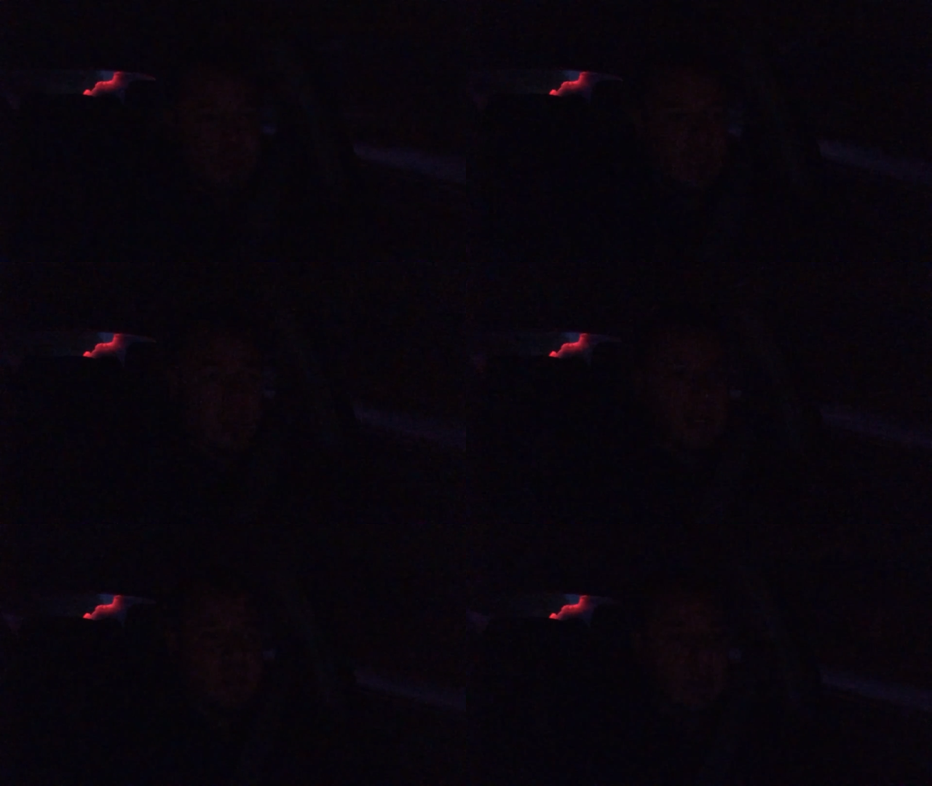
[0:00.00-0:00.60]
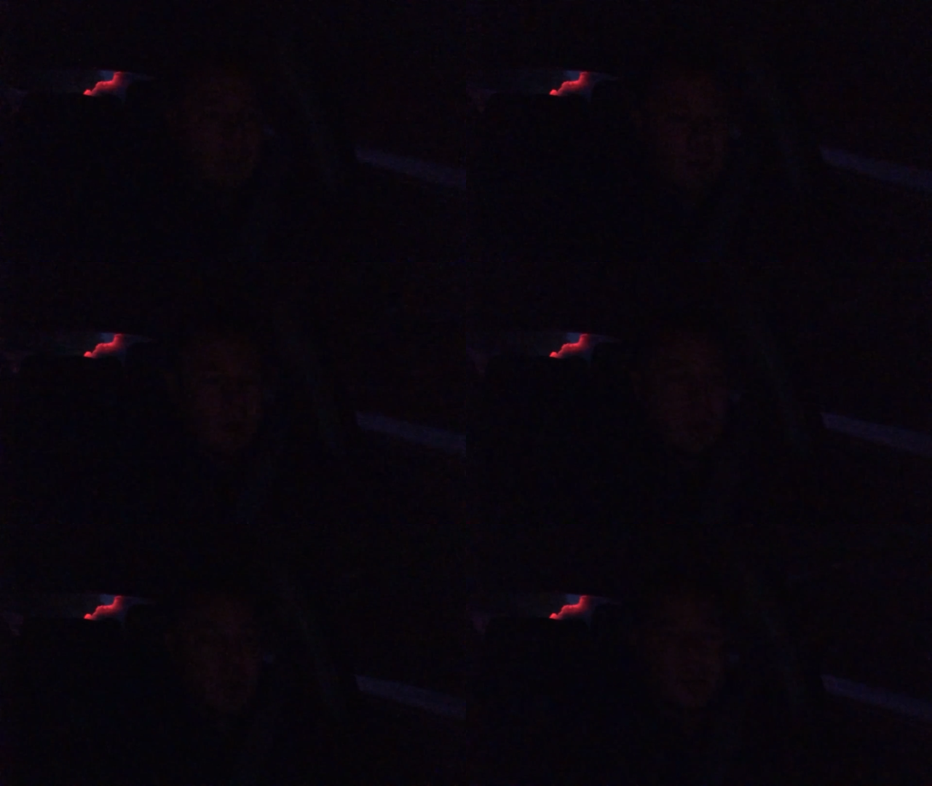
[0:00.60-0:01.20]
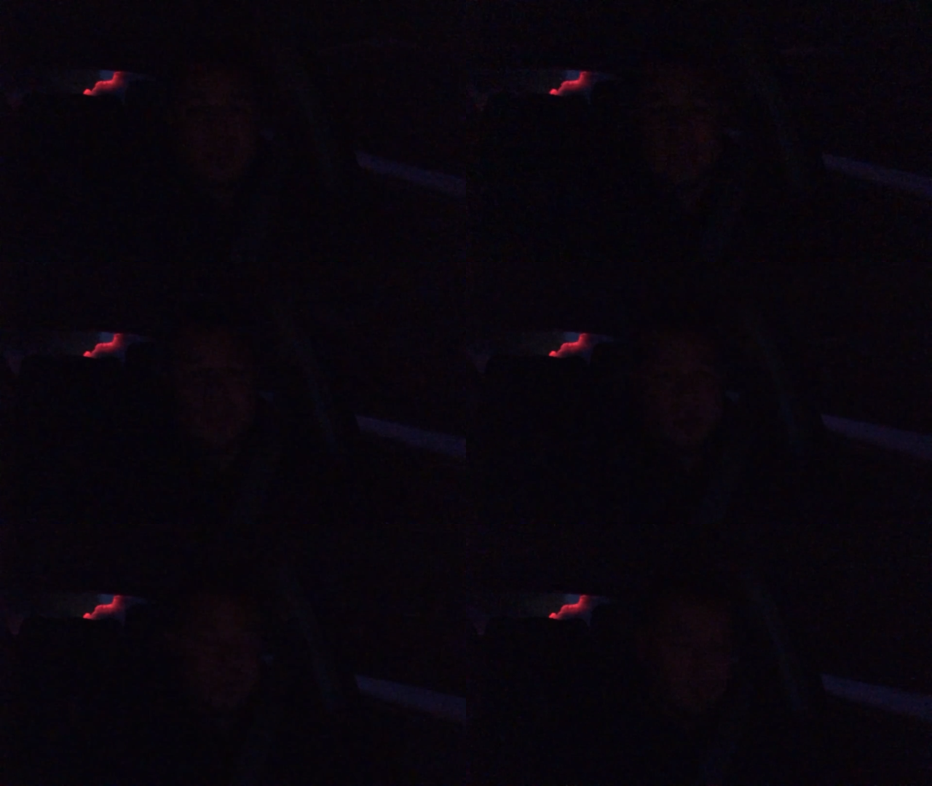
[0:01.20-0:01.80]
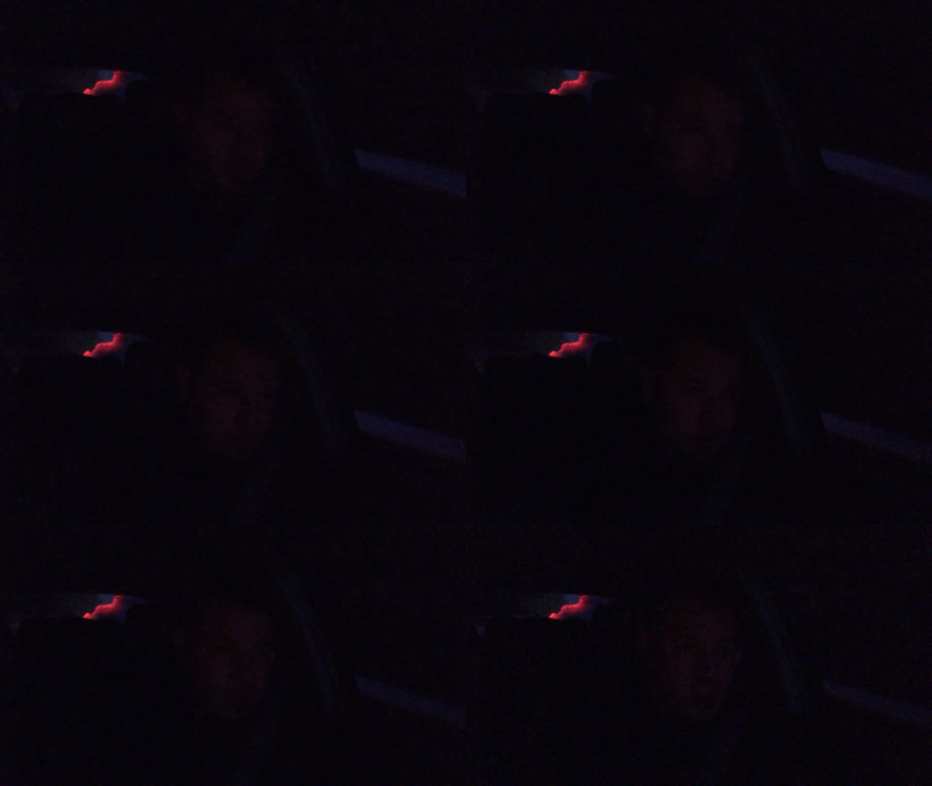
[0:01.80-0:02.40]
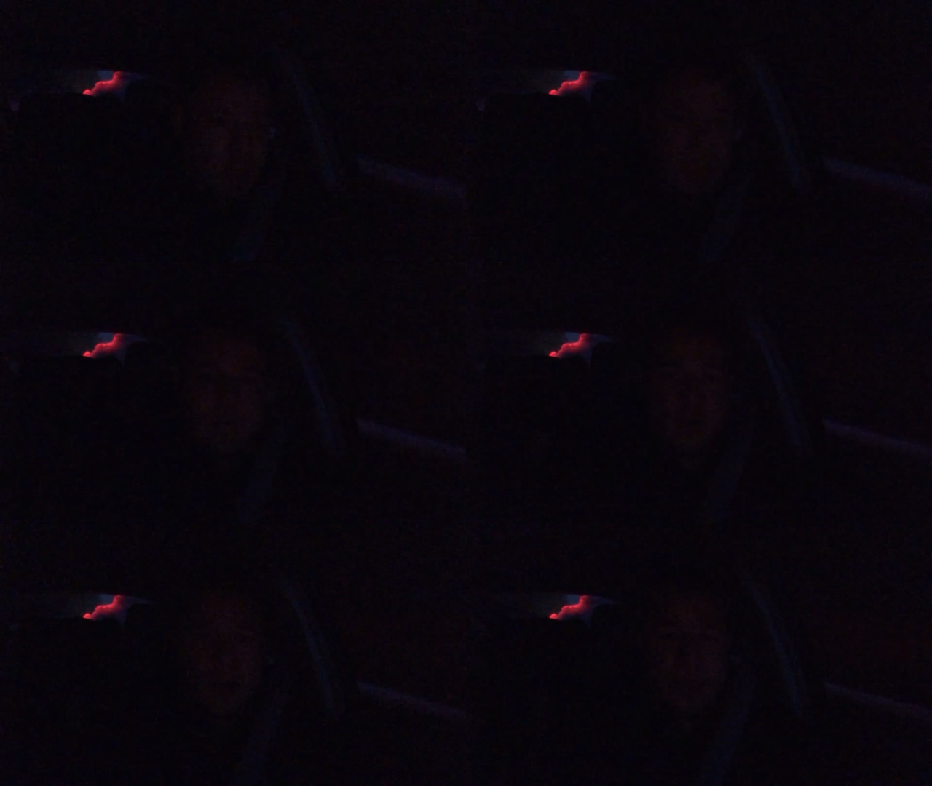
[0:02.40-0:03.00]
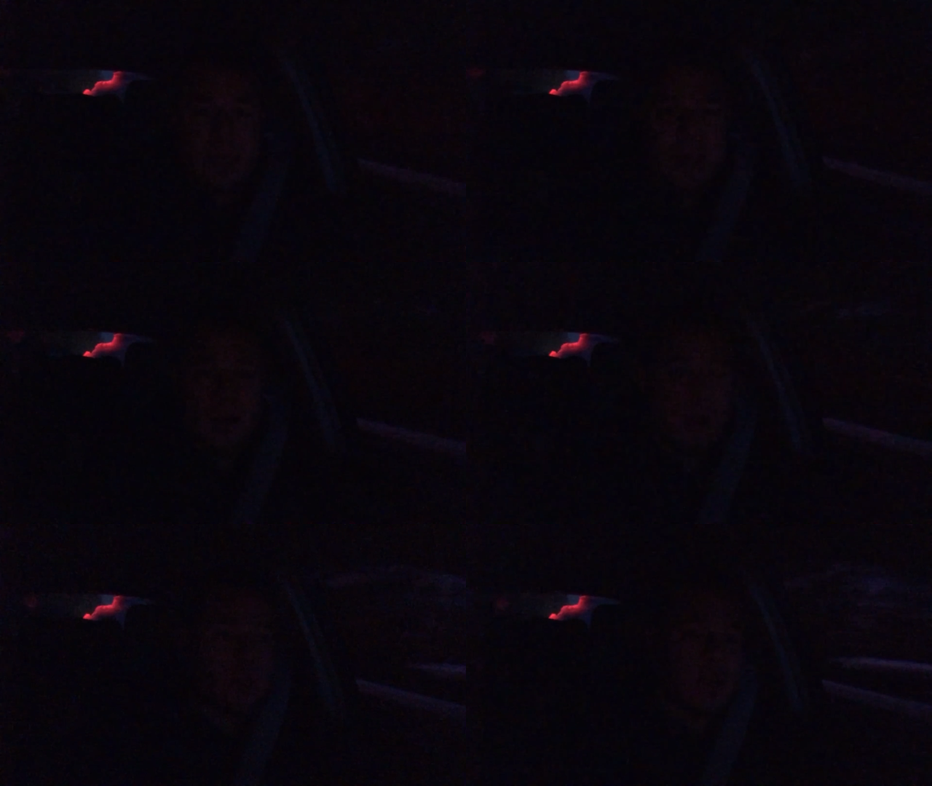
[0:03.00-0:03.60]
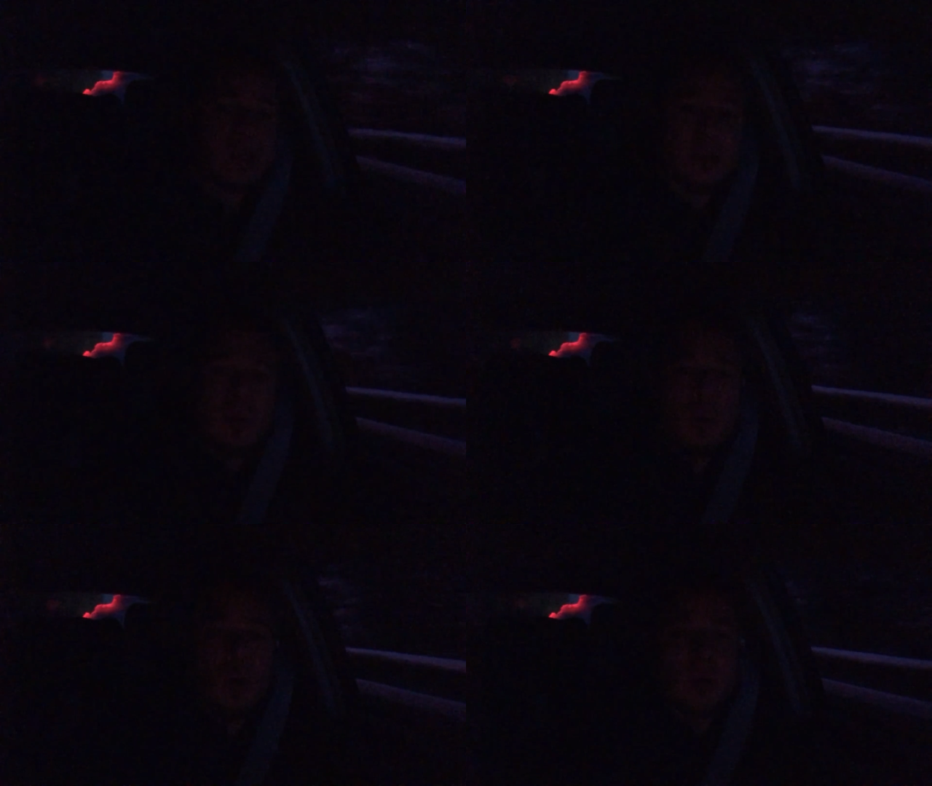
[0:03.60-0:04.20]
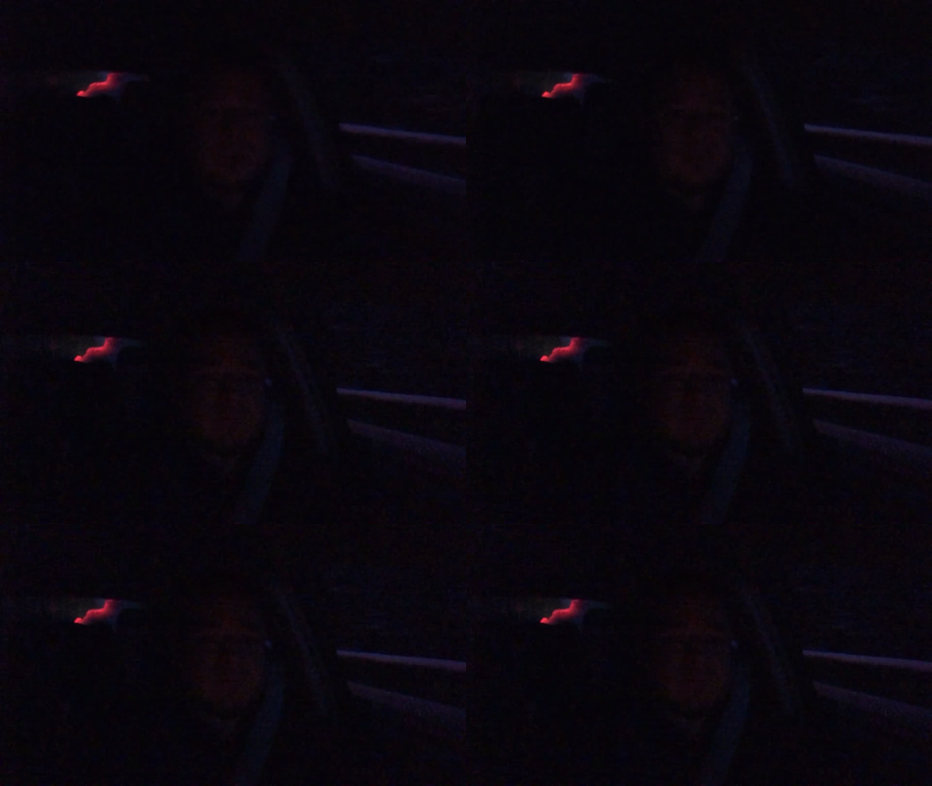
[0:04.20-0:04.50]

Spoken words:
[unreadable: no face in view]